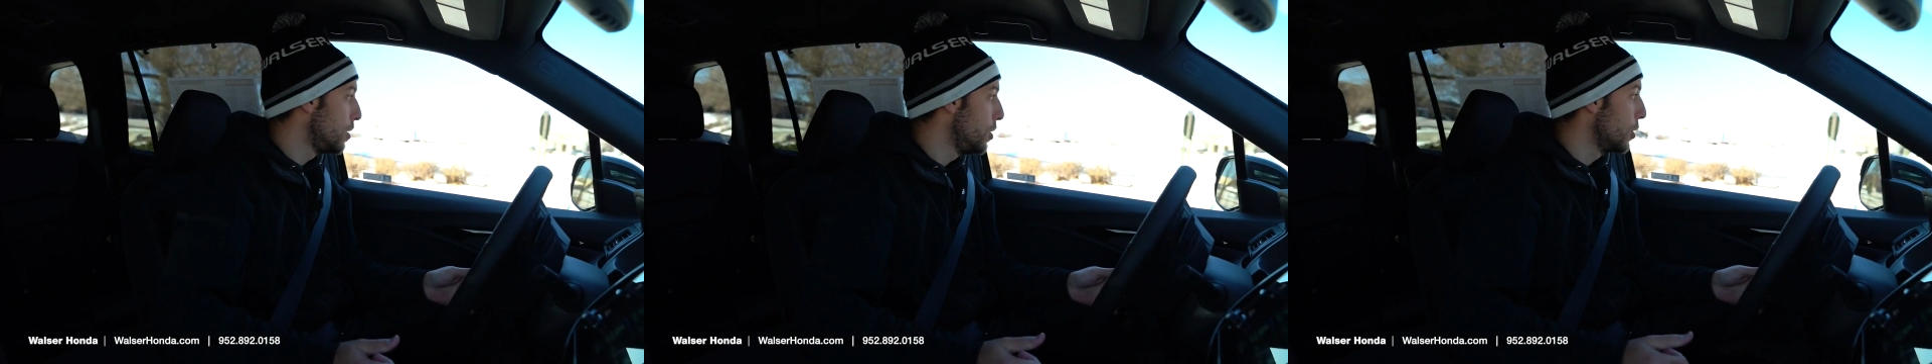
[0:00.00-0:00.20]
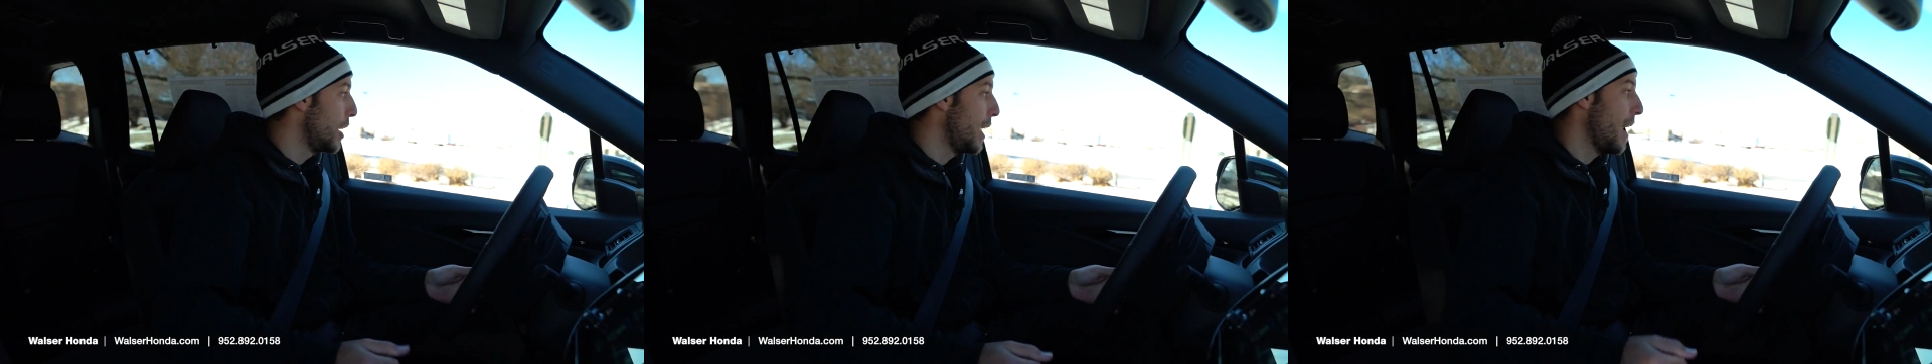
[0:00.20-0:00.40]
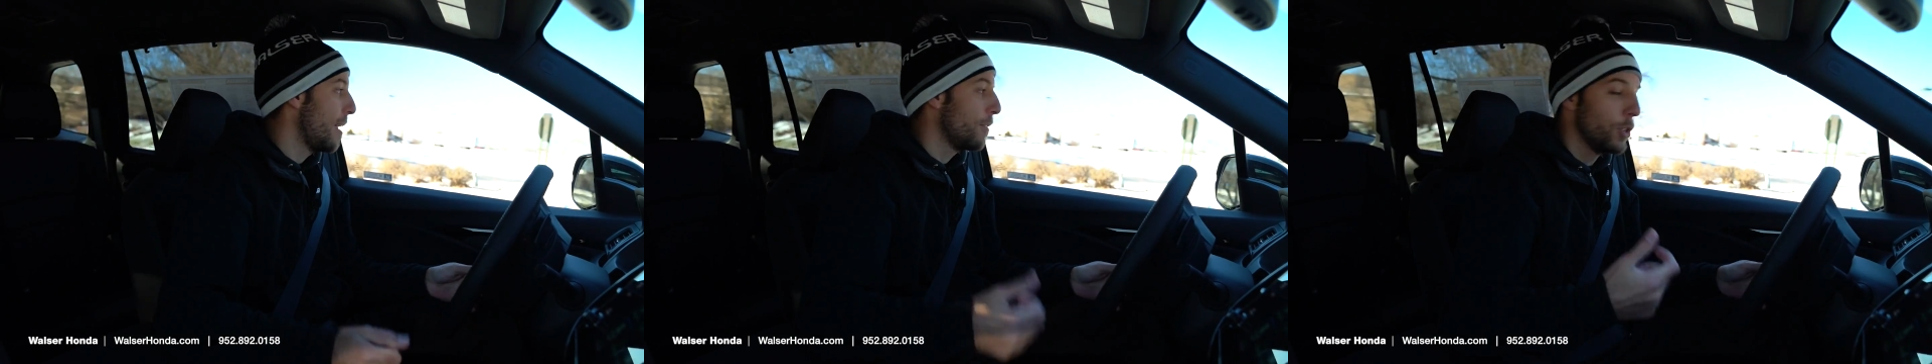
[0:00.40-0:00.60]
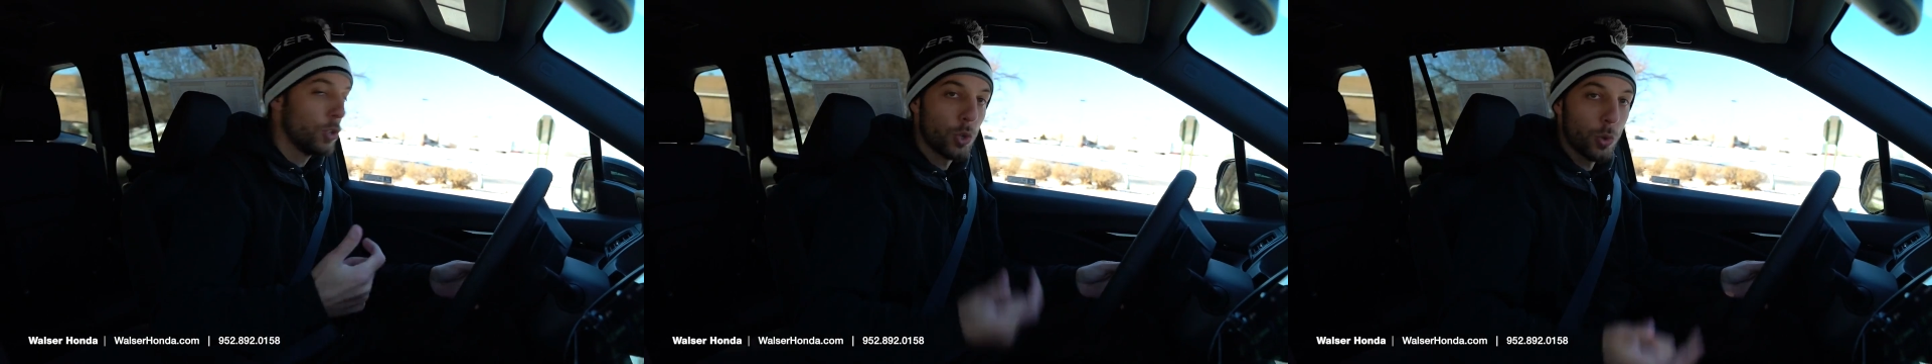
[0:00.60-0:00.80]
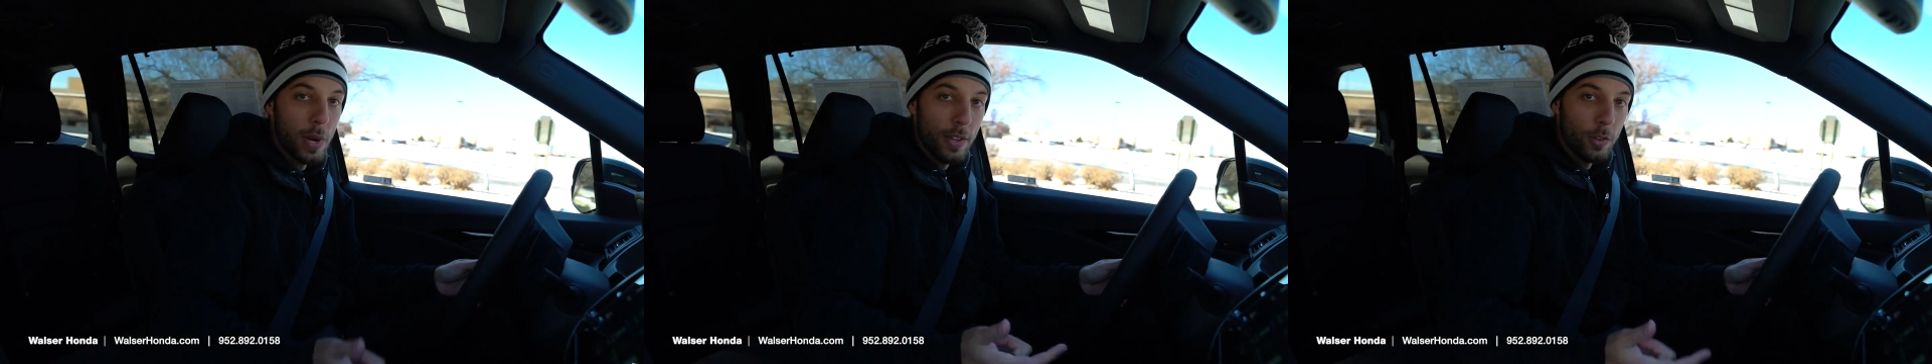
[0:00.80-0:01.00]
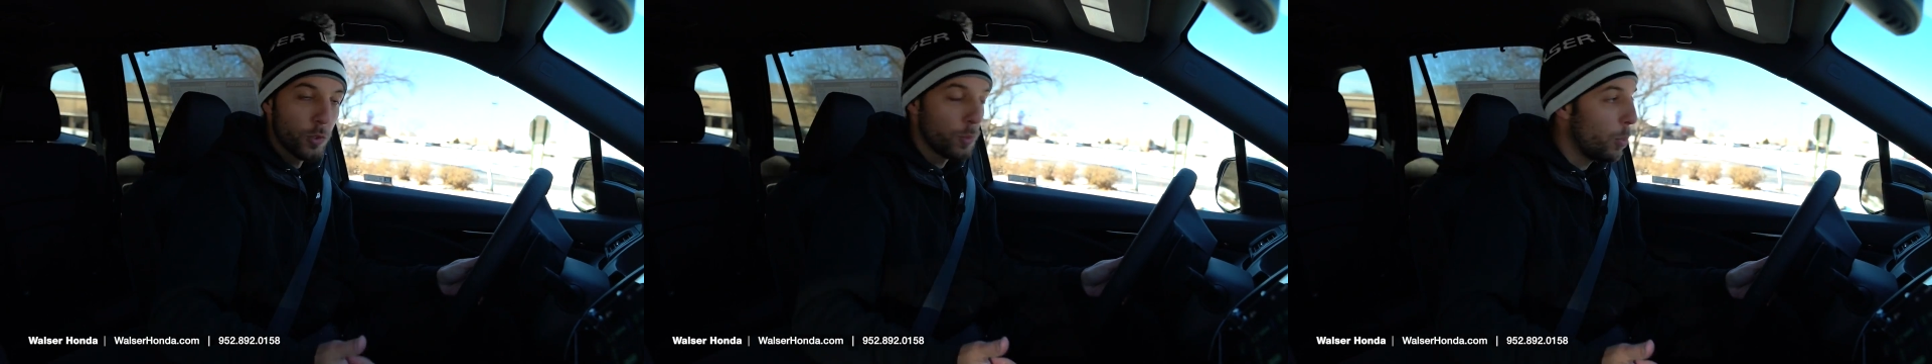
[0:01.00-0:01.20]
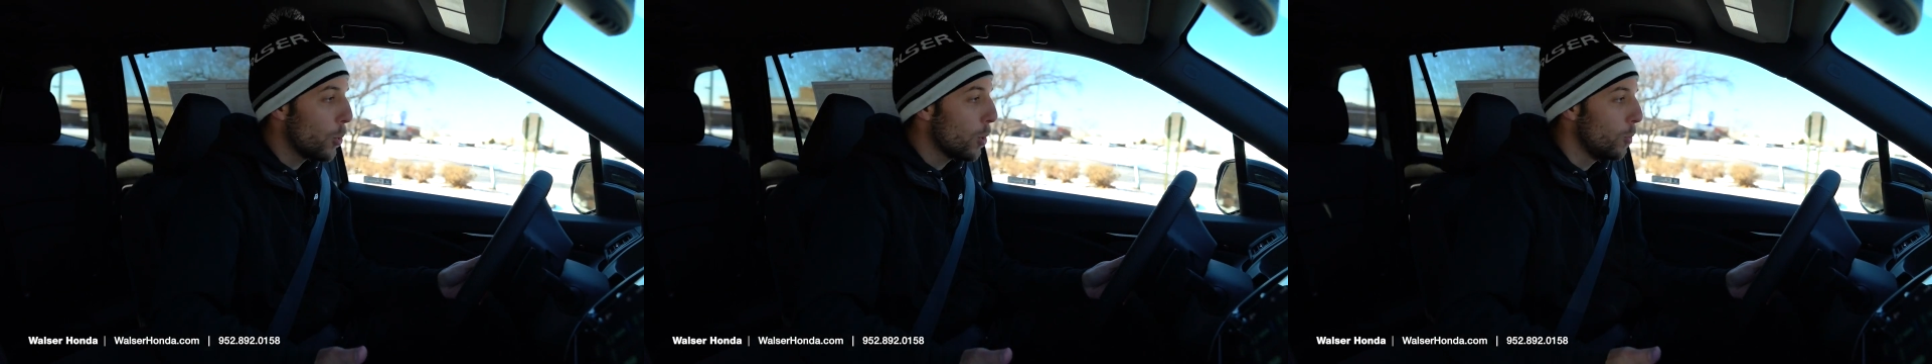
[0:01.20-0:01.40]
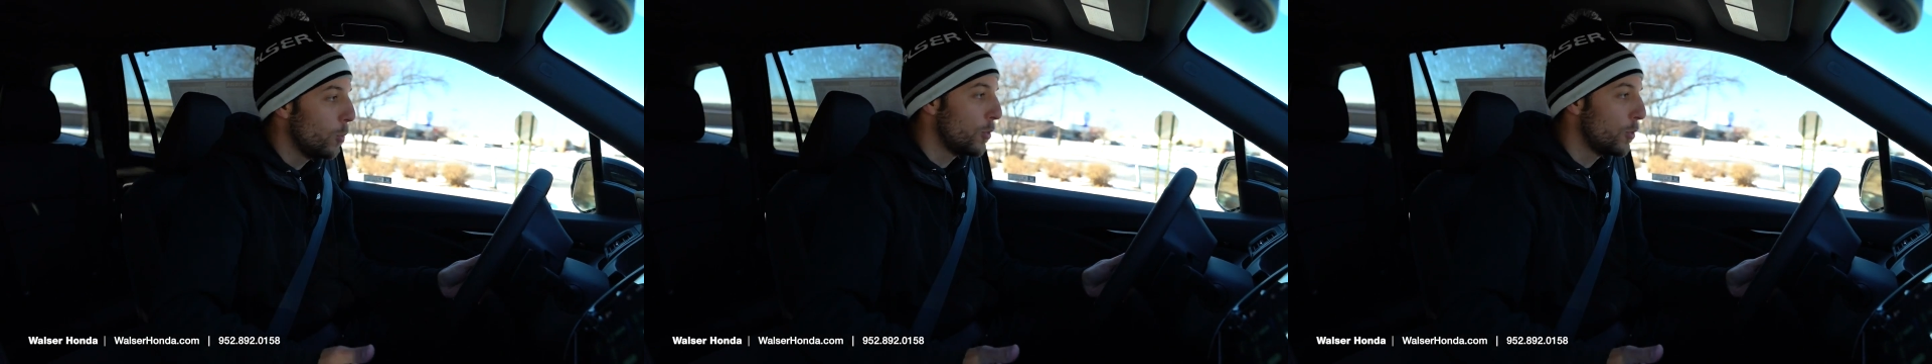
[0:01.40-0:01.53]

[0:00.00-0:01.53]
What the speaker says: you're gonna have the Trail Sport,